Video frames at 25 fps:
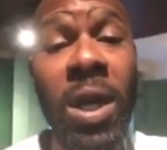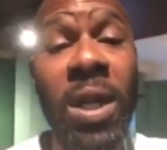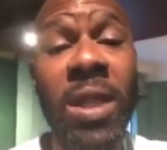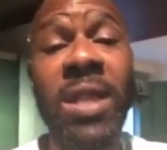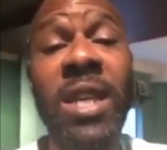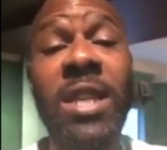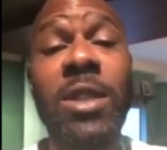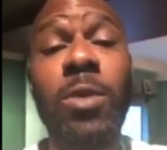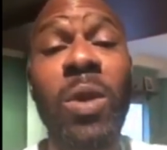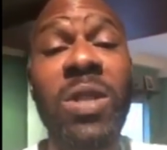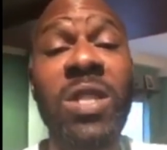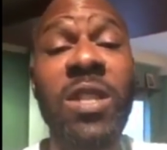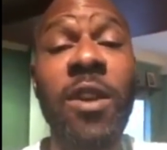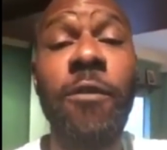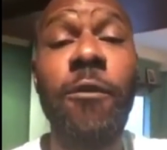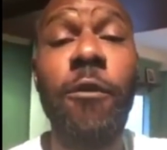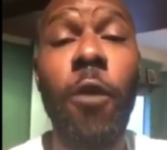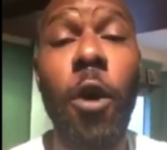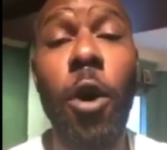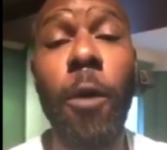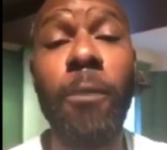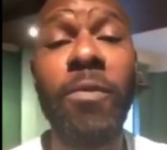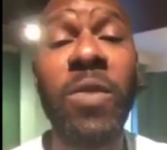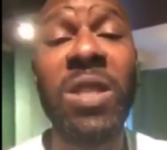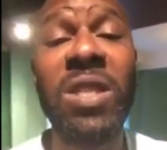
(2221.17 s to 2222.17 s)
This was the
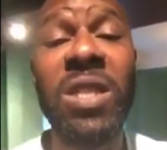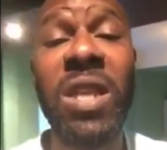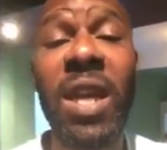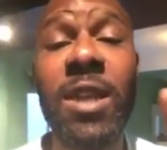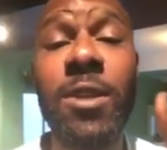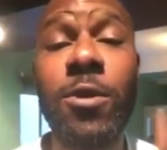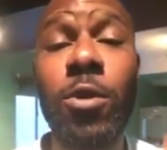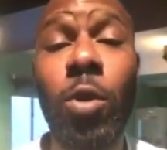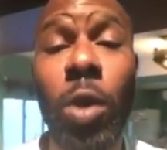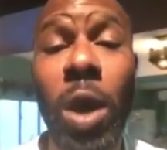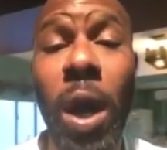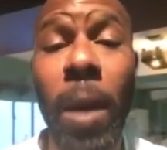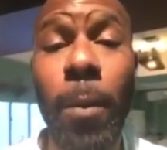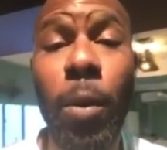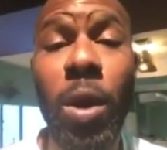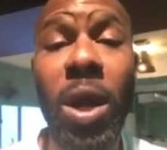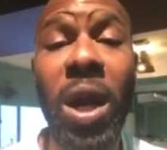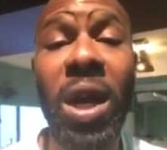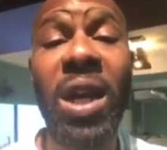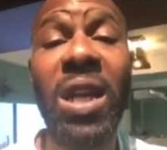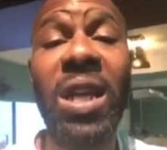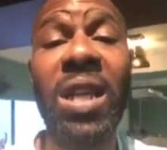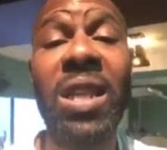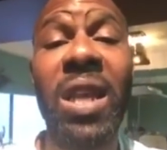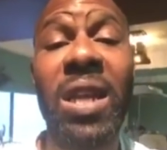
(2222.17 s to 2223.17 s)
forum to take Soca
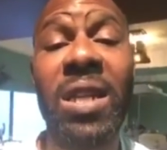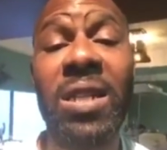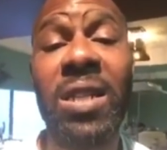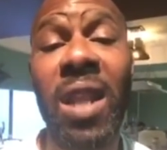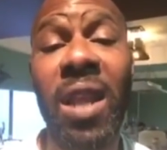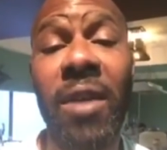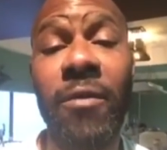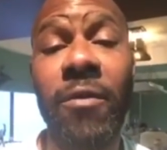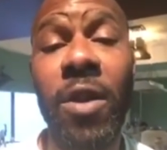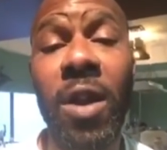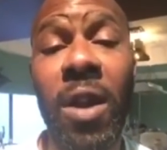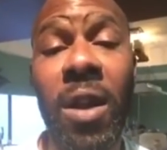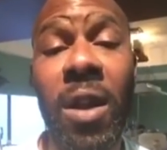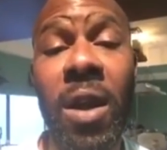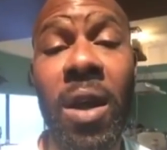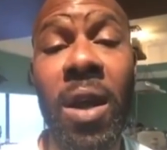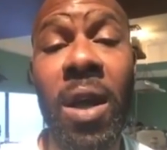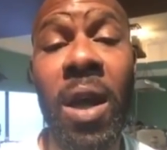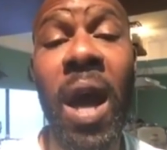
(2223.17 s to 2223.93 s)
Monarch to the next level.